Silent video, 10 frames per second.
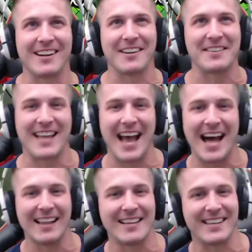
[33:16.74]

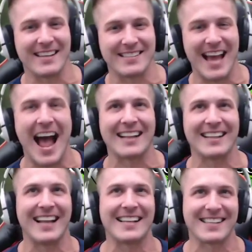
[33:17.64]
Gonzalez.
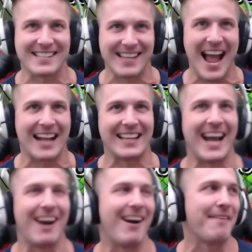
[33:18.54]
Exactly. That's exactly how I